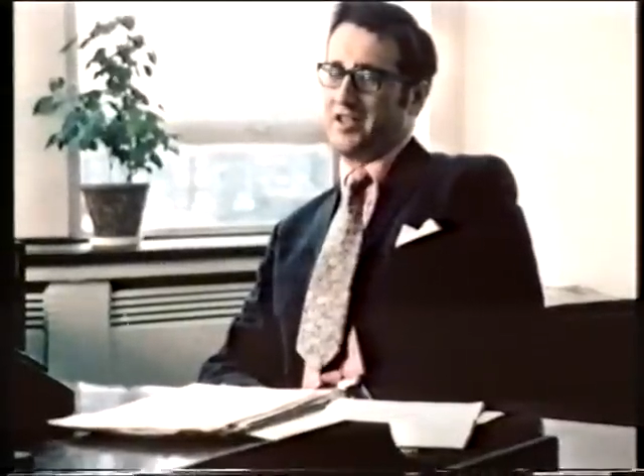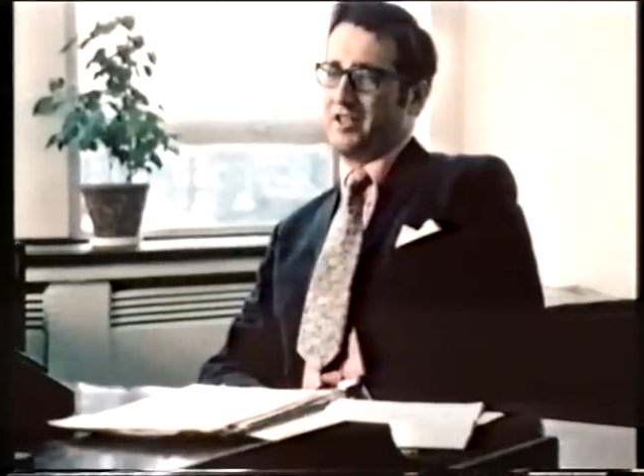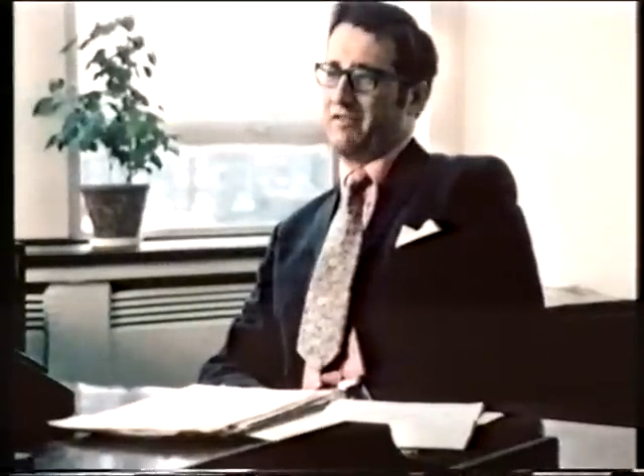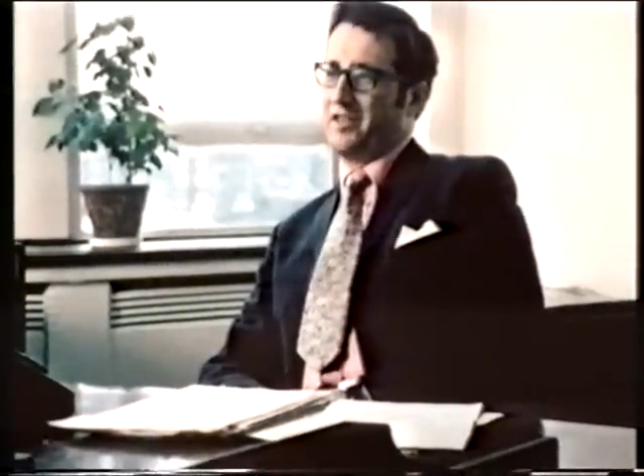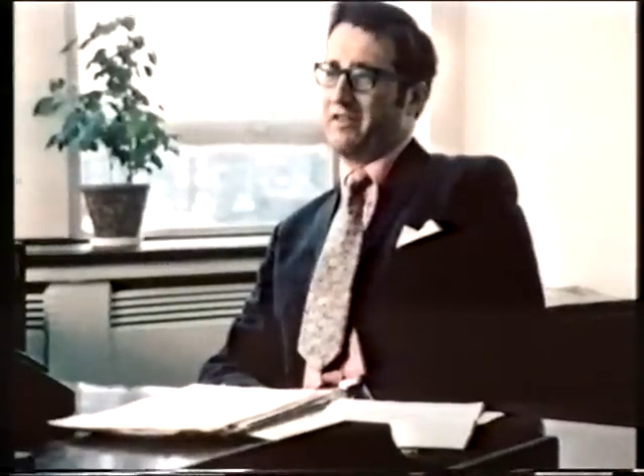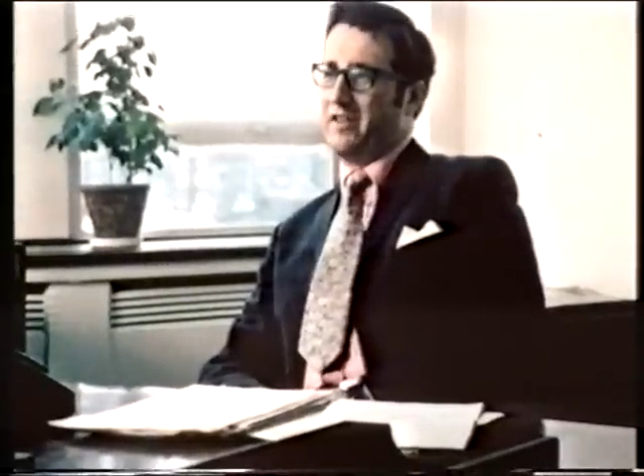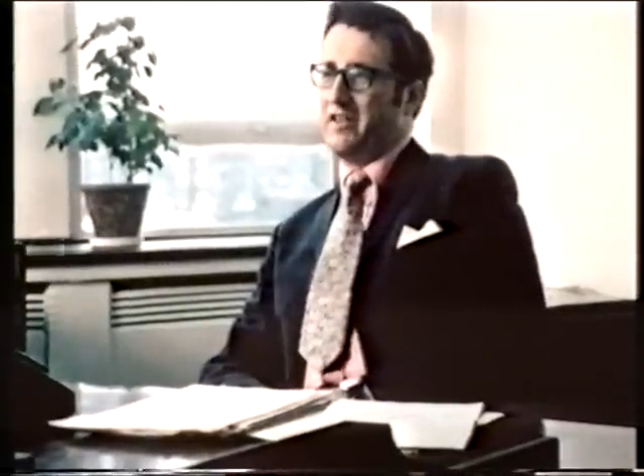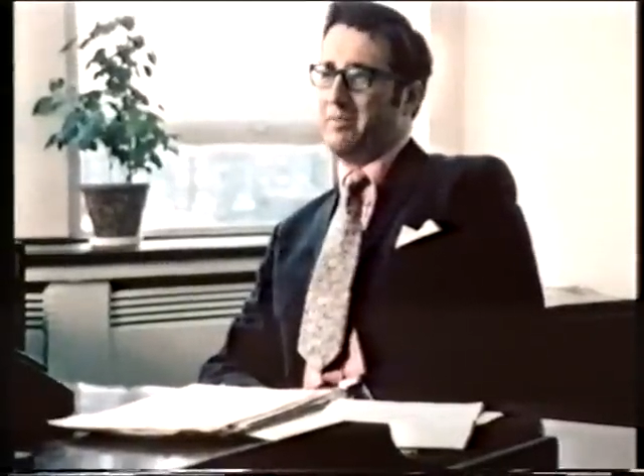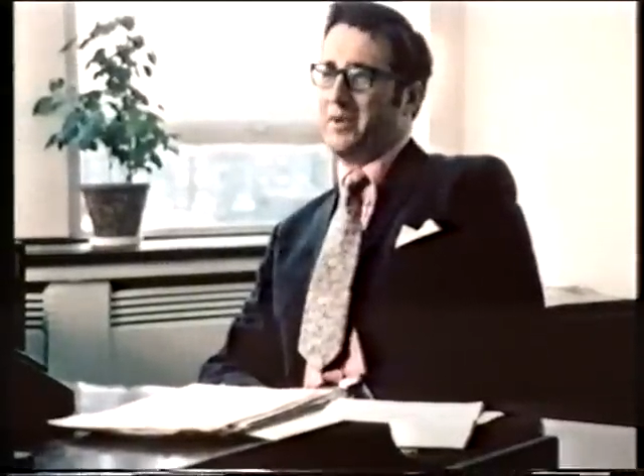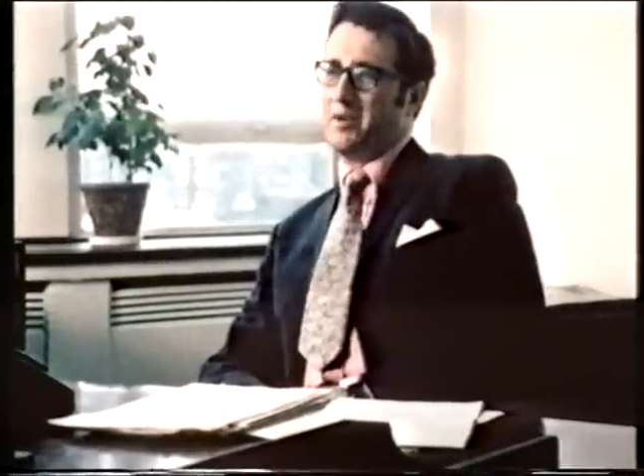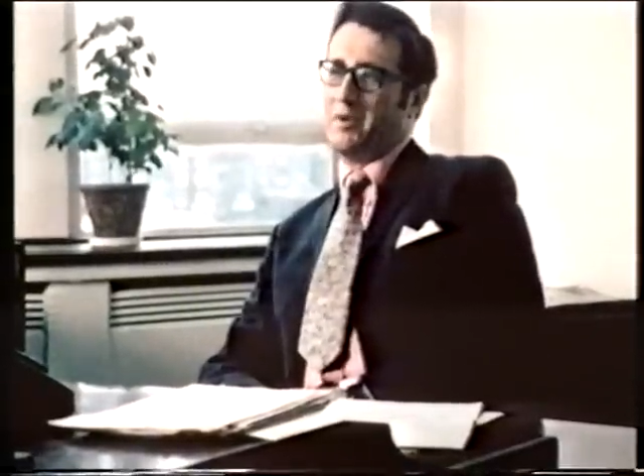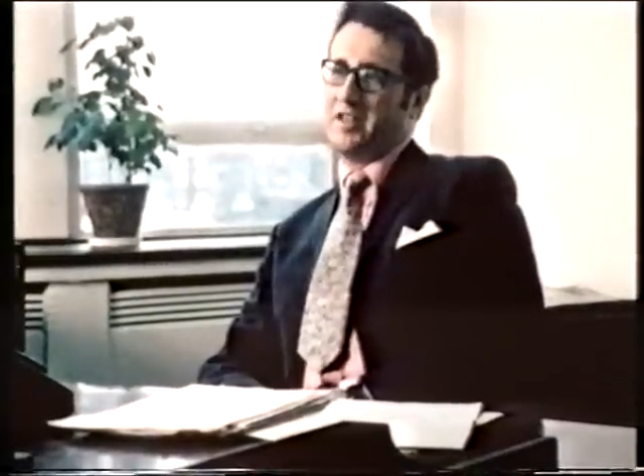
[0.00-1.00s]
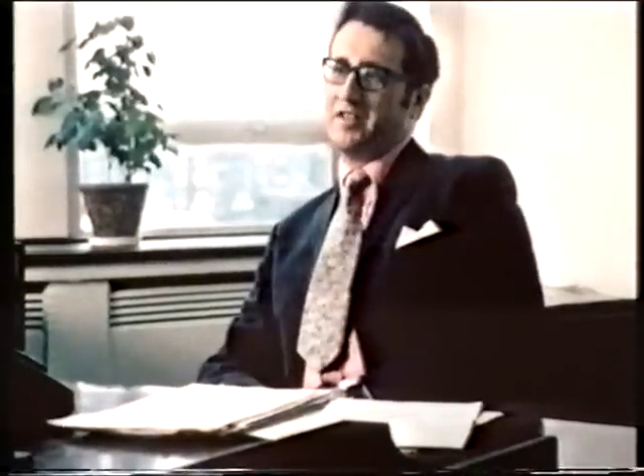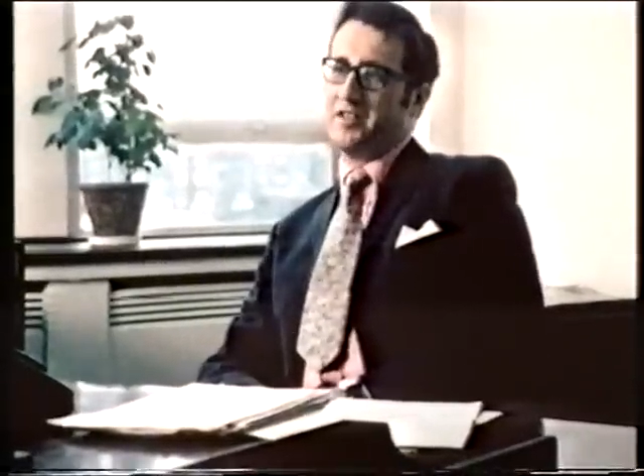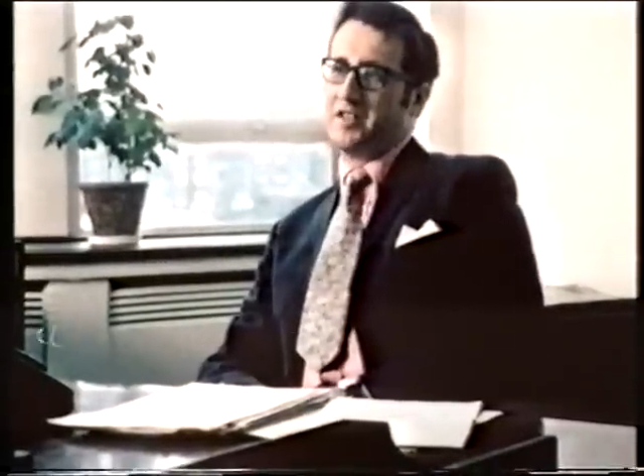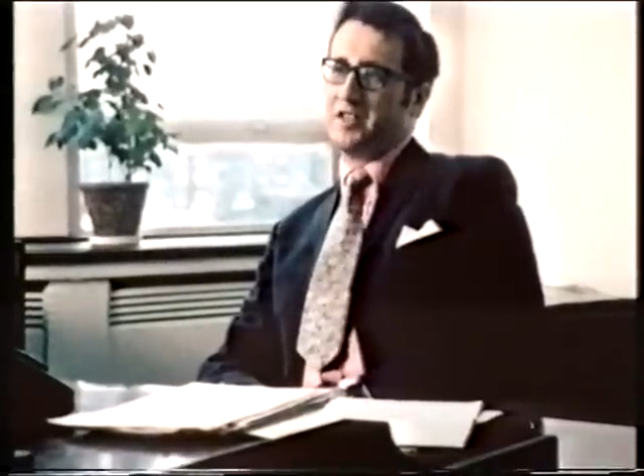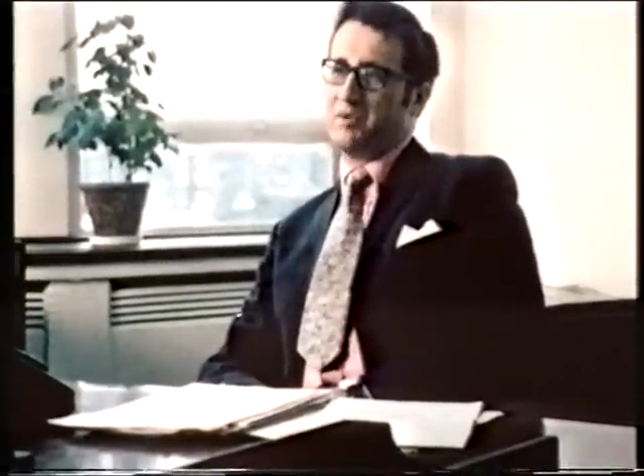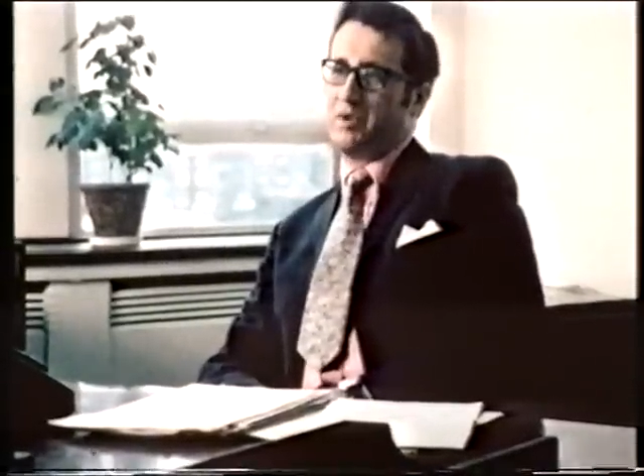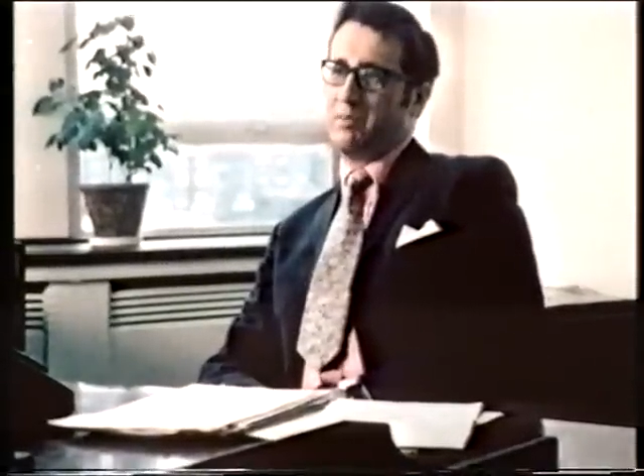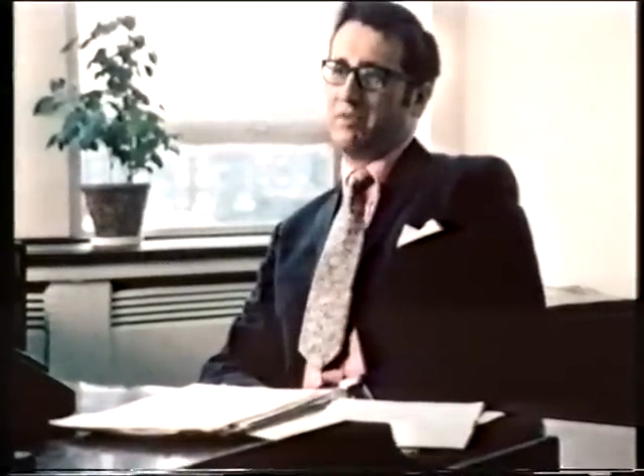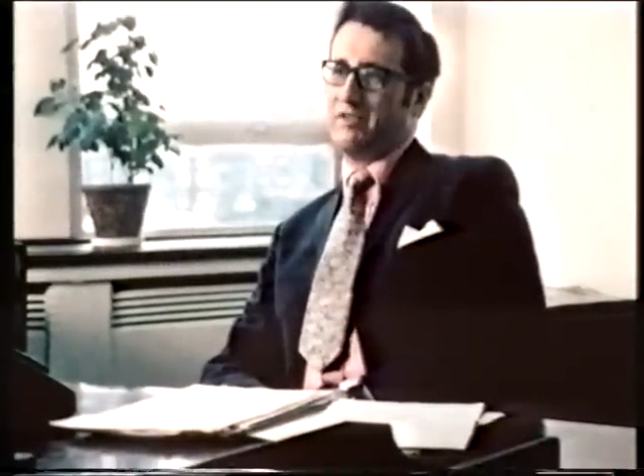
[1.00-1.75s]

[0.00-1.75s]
So for the very big ones, we